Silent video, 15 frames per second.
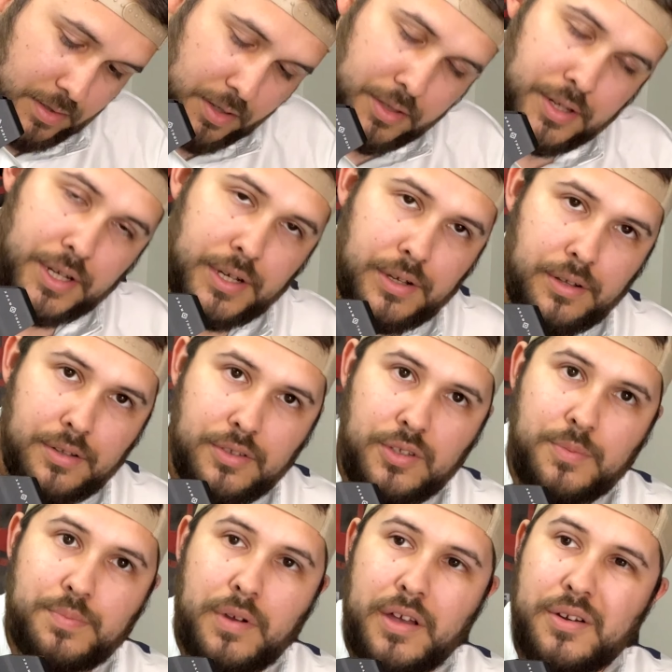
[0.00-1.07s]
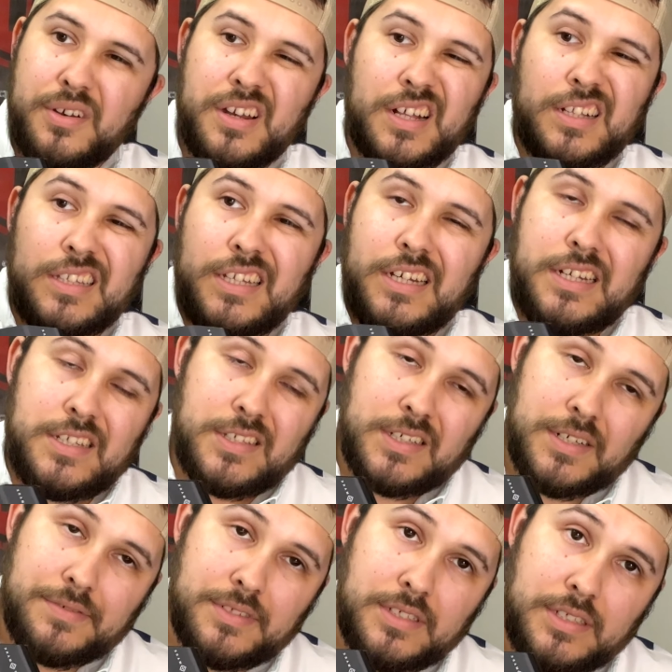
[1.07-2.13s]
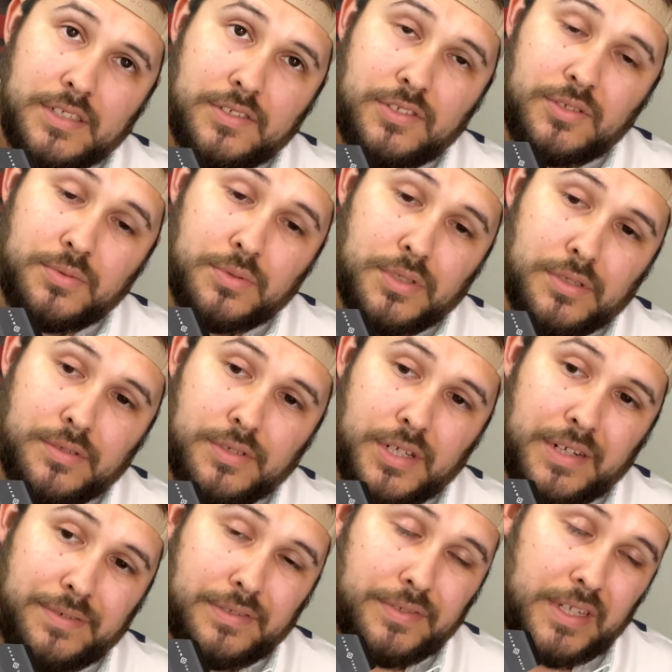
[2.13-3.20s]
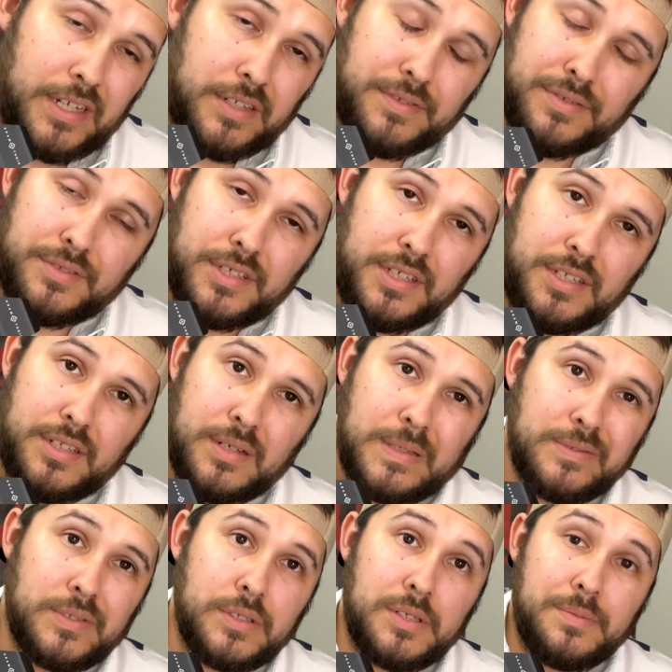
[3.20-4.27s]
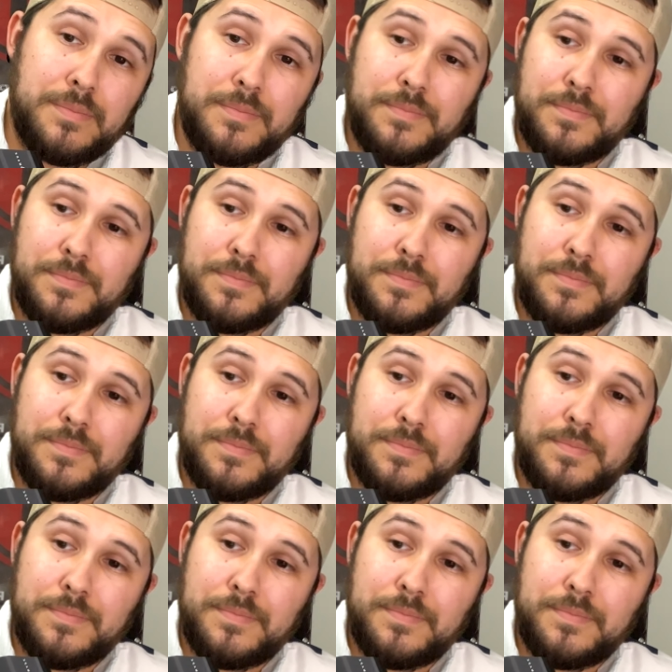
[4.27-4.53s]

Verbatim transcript: all in all, you probably don't need to clean it as often as you would your AR-15. However,